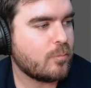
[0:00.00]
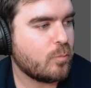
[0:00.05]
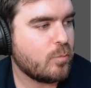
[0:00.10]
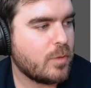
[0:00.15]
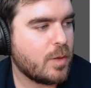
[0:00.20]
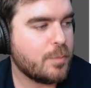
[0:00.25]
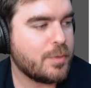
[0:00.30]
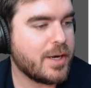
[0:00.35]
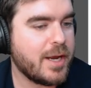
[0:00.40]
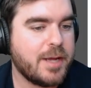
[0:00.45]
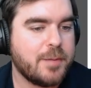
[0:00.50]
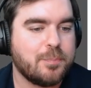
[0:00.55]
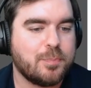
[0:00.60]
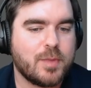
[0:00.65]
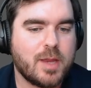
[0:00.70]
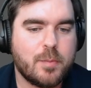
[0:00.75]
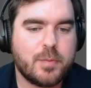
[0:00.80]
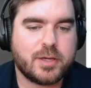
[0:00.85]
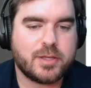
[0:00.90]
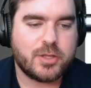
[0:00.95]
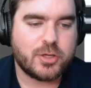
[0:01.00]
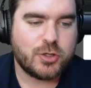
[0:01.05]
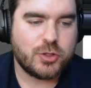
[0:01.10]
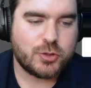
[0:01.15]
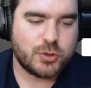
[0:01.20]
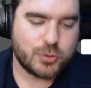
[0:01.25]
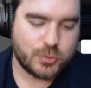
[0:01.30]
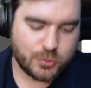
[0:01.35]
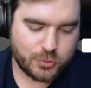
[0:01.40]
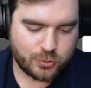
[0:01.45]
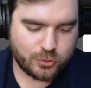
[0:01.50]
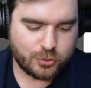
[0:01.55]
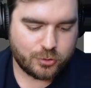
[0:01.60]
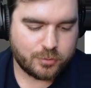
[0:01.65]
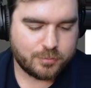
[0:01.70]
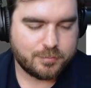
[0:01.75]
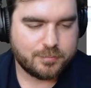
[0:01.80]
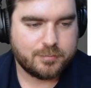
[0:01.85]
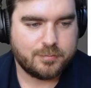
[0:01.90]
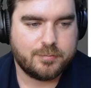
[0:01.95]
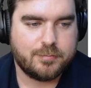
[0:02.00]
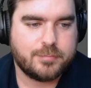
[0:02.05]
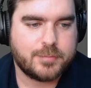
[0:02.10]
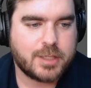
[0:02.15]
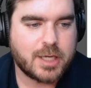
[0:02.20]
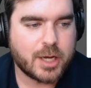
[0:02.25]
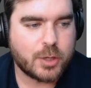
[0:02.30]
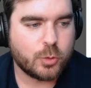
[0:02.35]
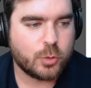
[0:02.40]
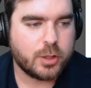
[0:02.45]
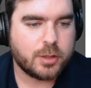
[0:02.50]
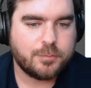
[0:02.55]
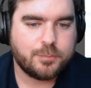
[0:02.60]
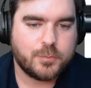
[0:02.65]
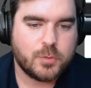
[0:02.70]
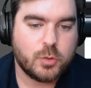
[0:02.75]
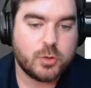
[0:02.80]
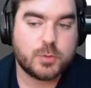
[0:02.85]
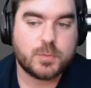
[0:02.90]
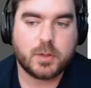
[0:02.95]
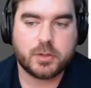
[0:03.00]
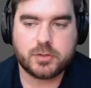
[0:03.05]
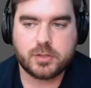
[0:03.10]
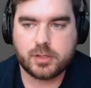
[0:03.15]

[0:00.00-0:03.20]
But hey, a big thank you to Card Hoarder, who sponsored the